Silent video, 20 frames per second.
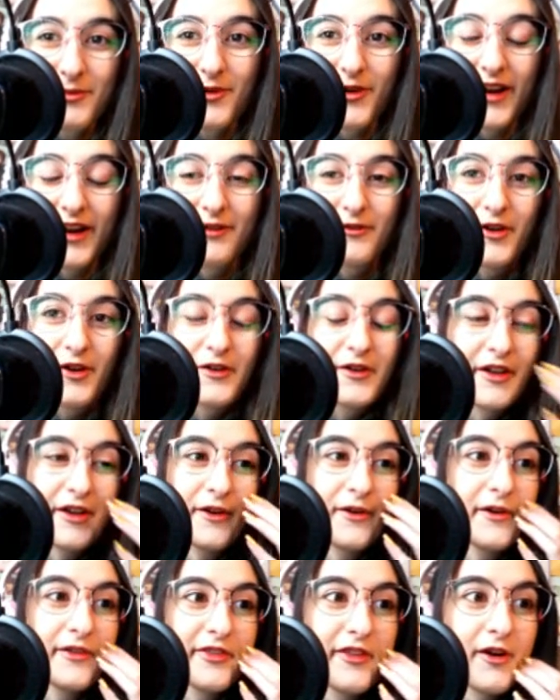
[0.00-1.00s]
Grand
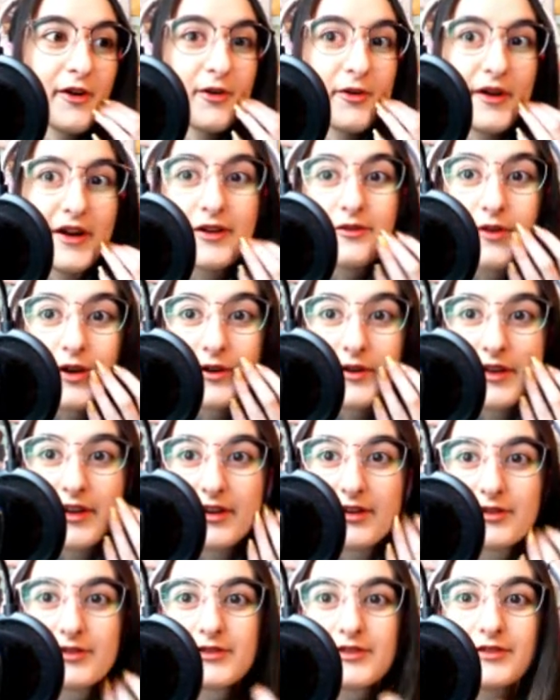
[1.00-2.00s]
Rodeo, although Grand
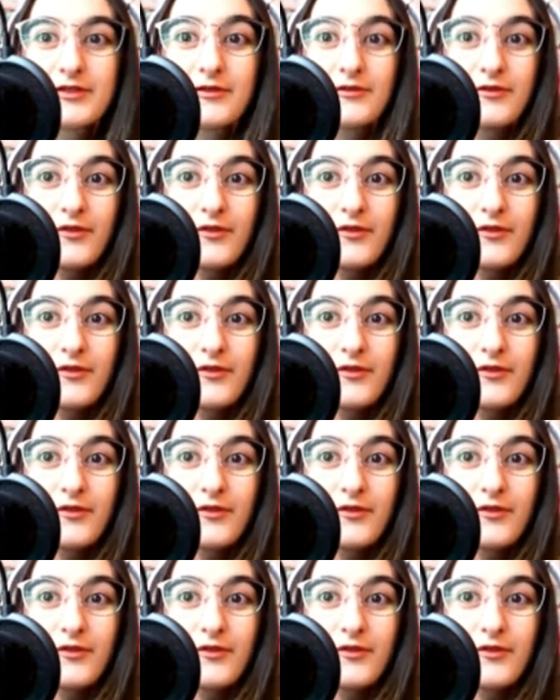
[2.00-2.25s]
Rodeo's